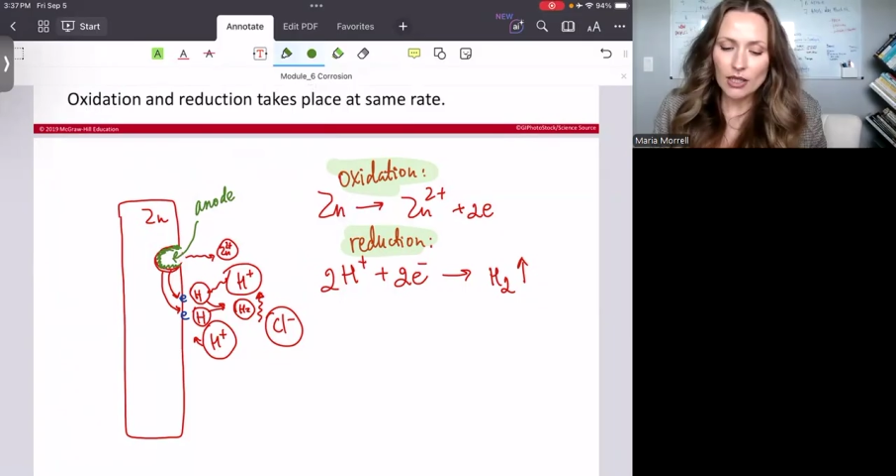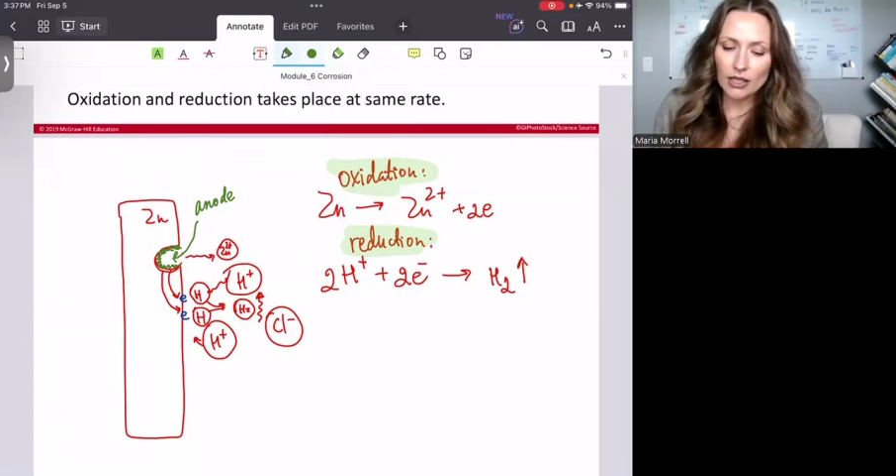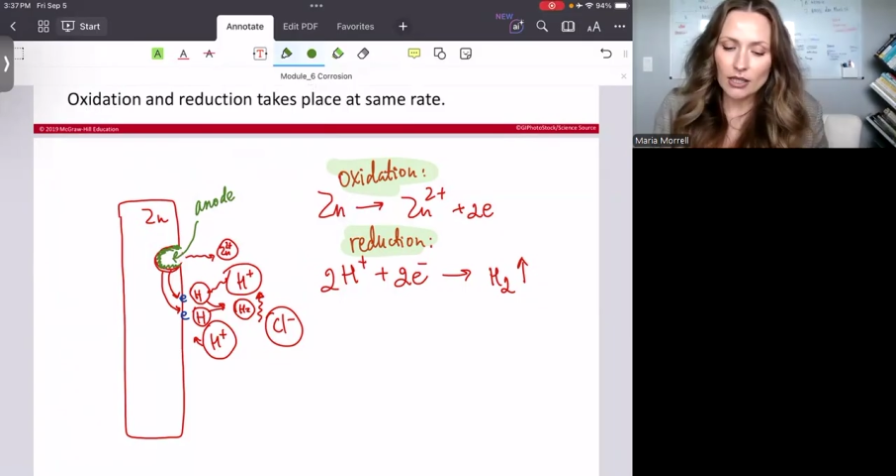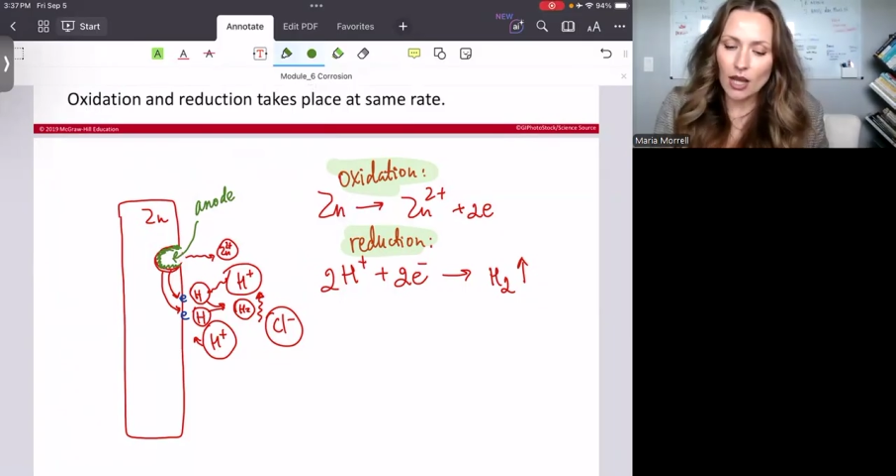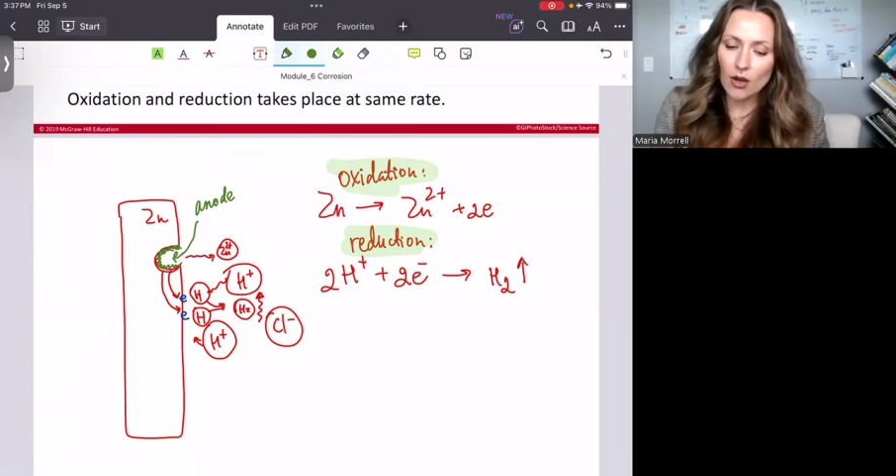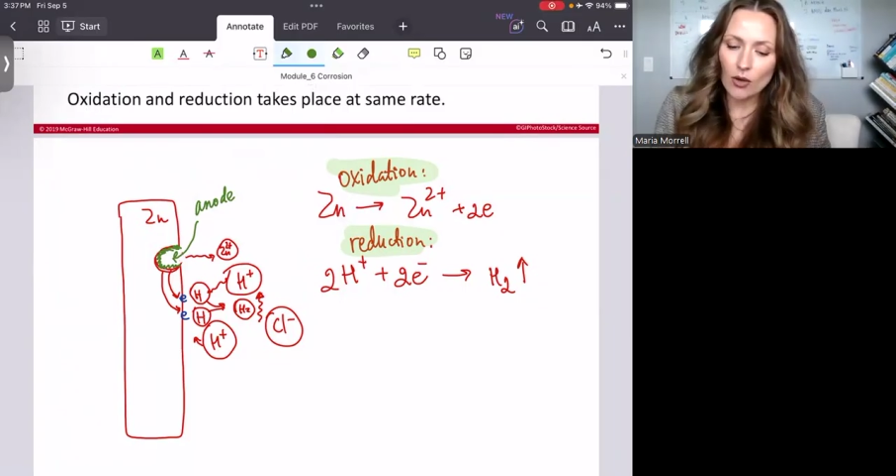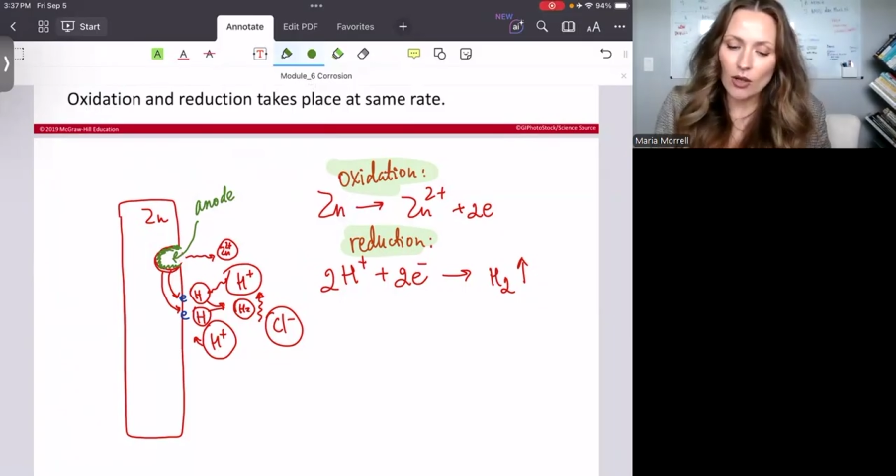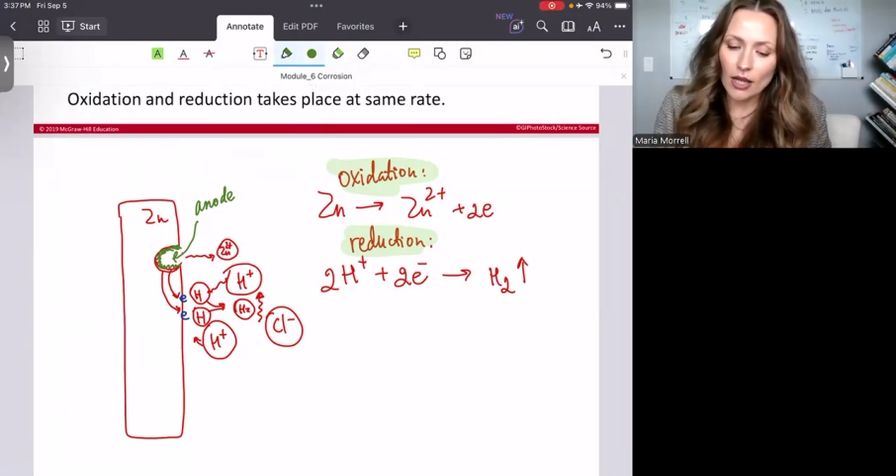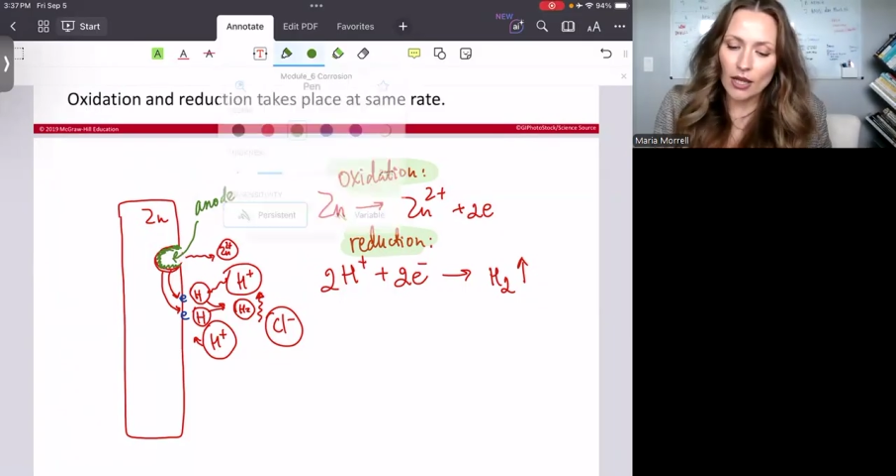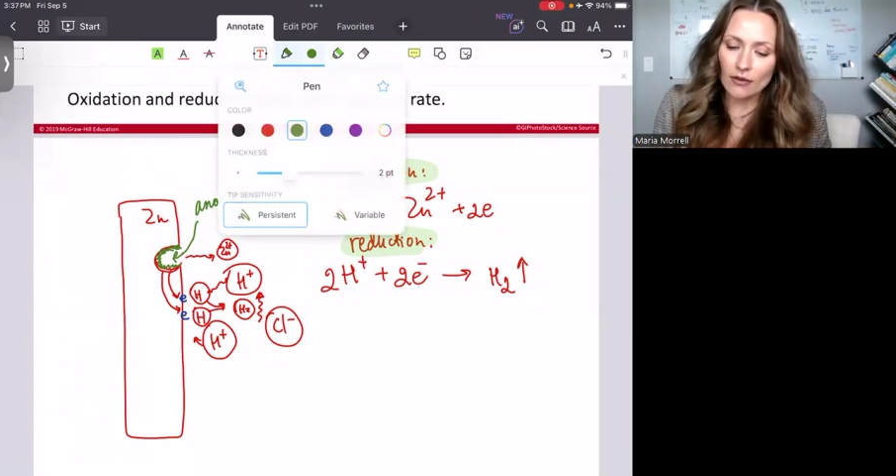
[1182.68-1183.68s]
And now
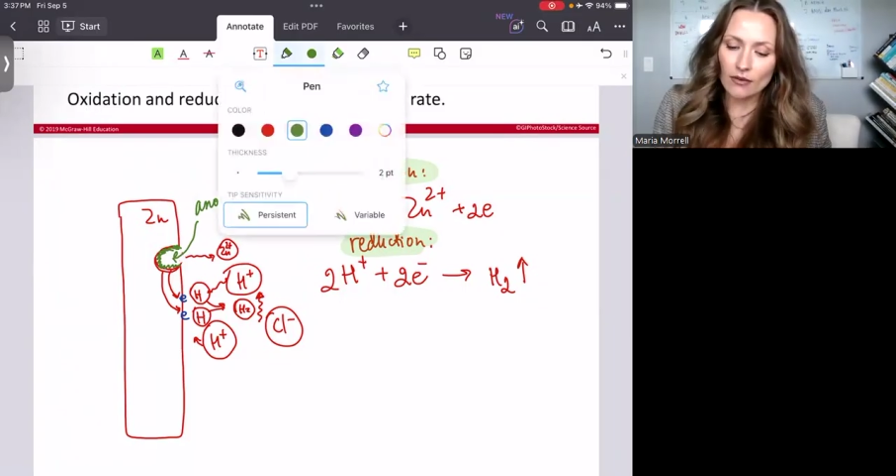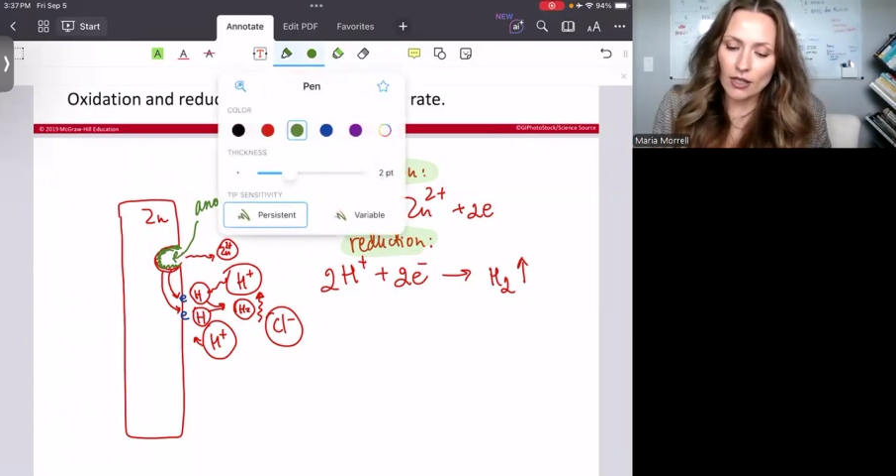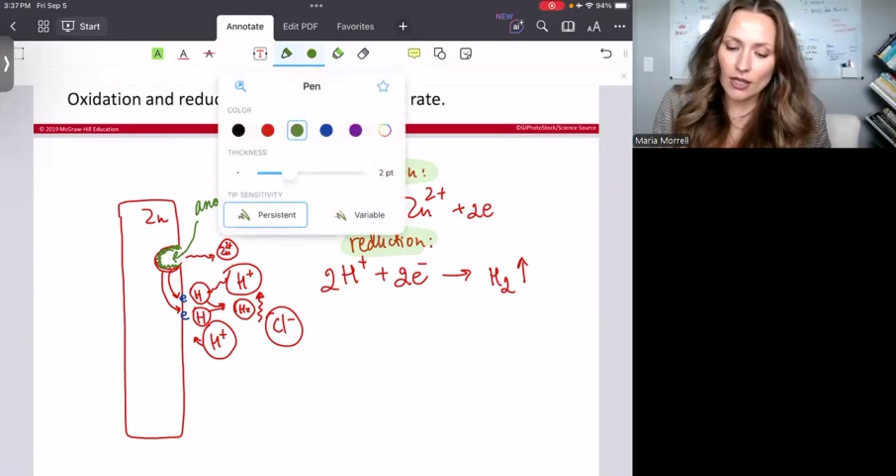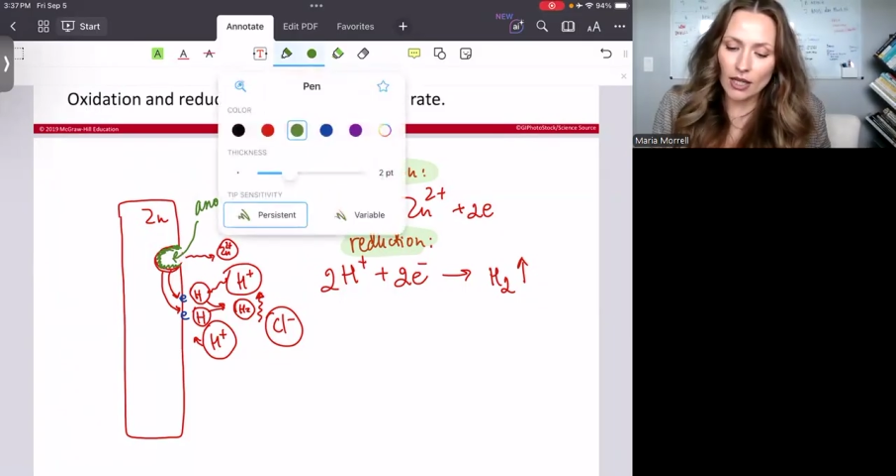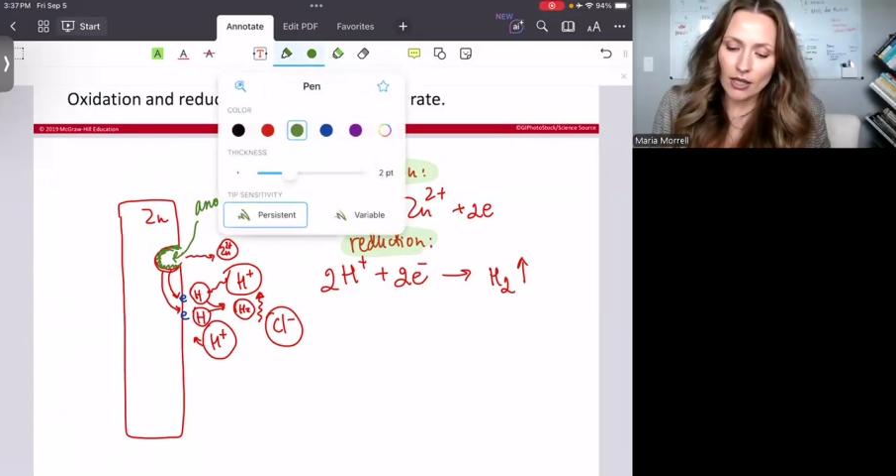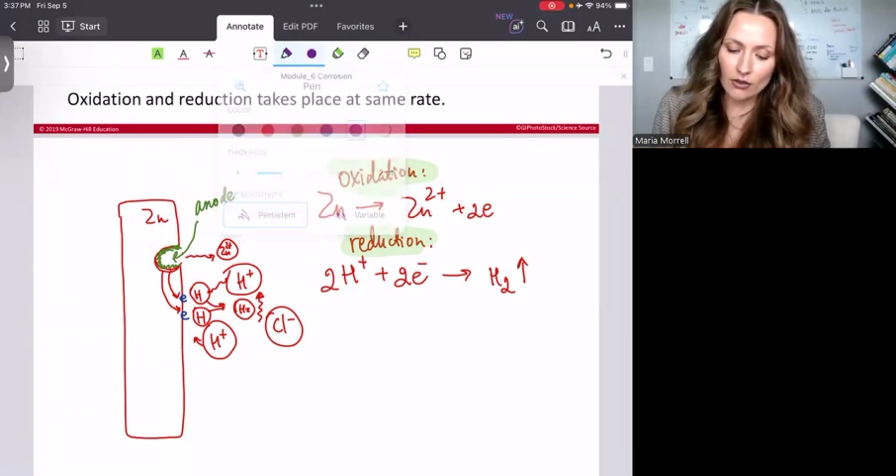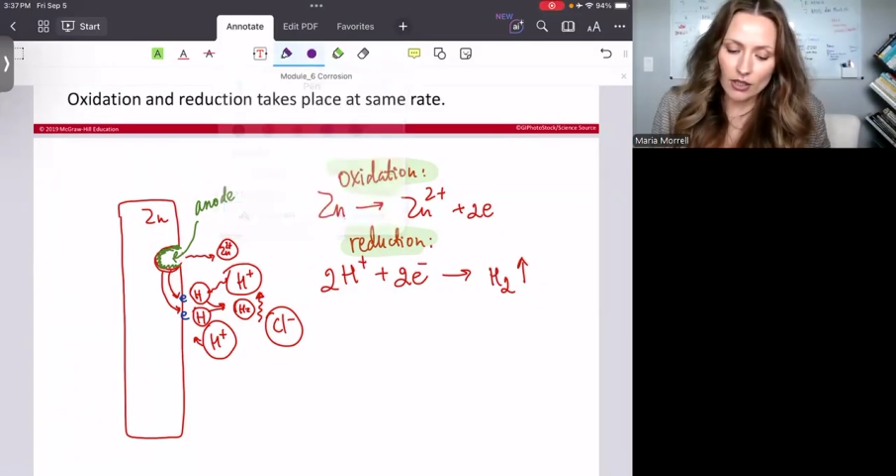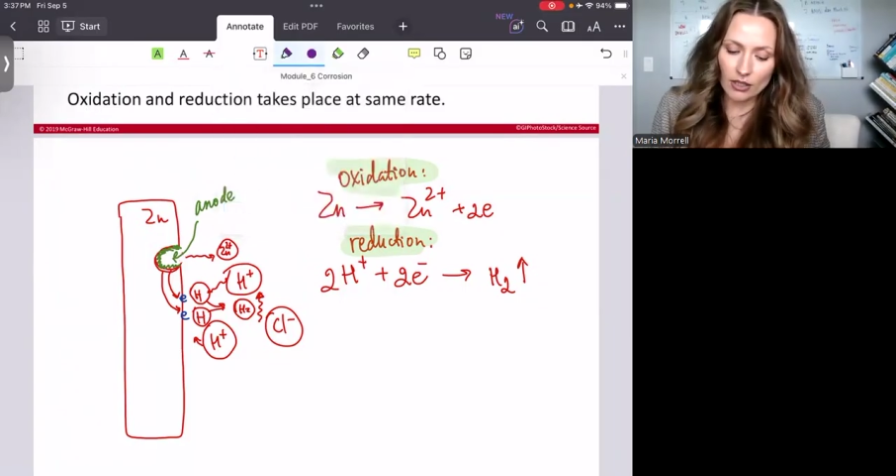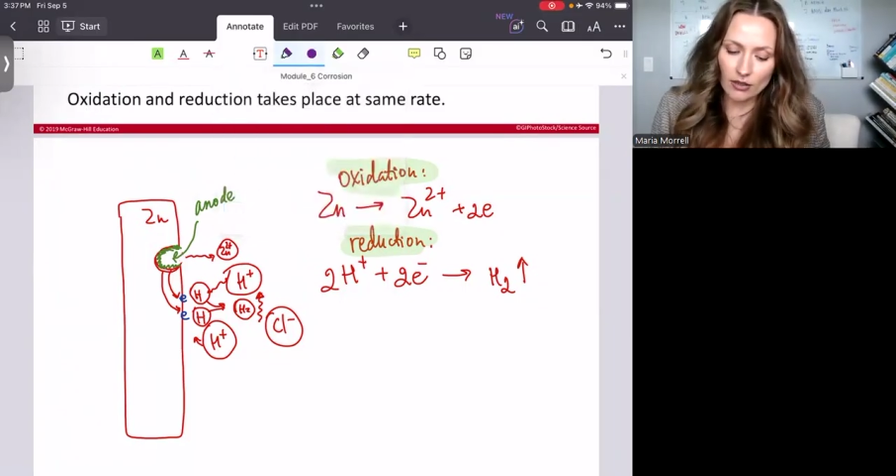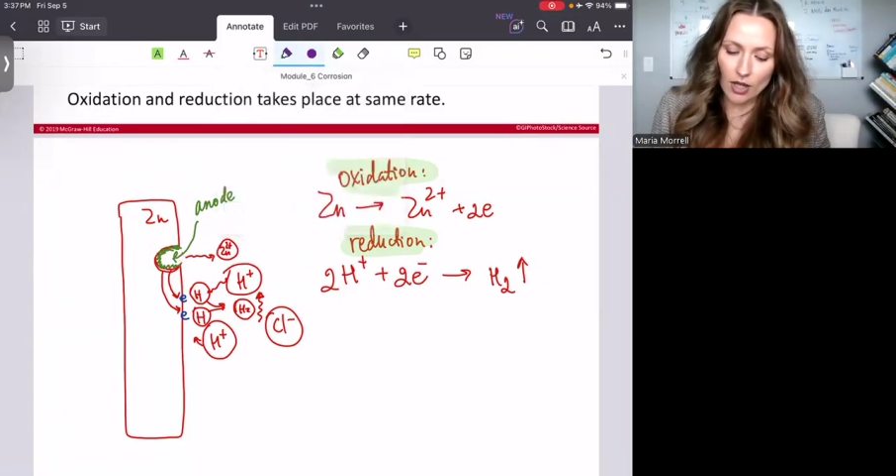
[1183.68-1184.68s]
the
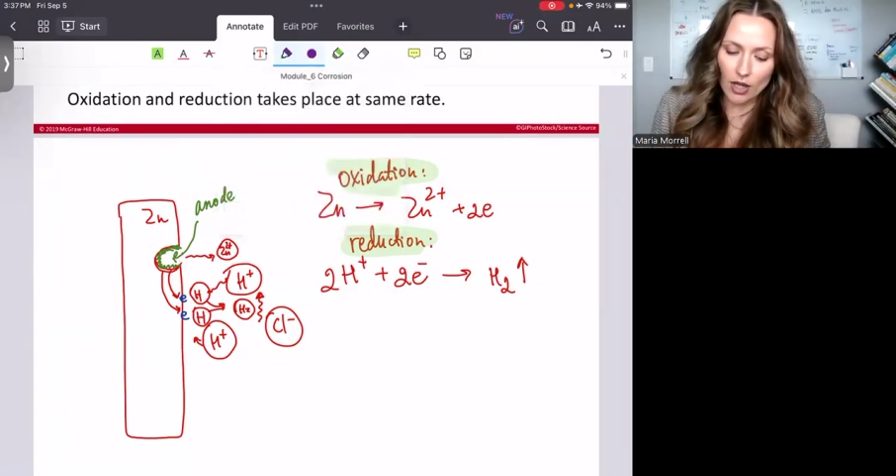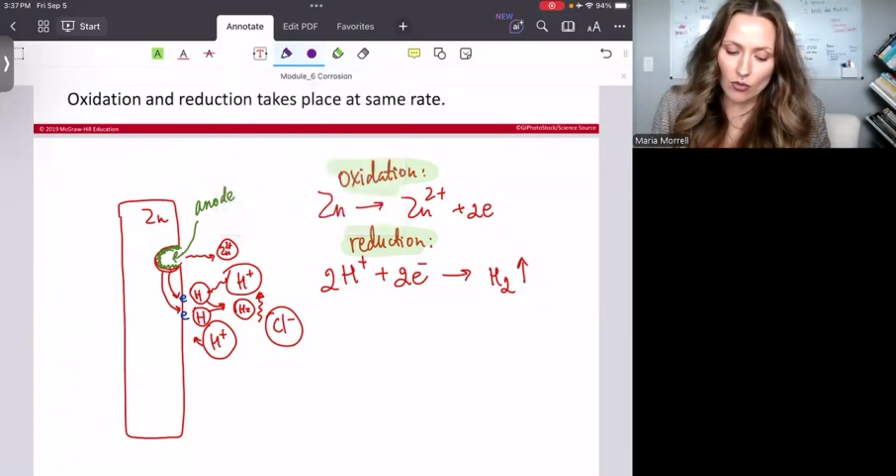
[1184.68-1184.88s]
area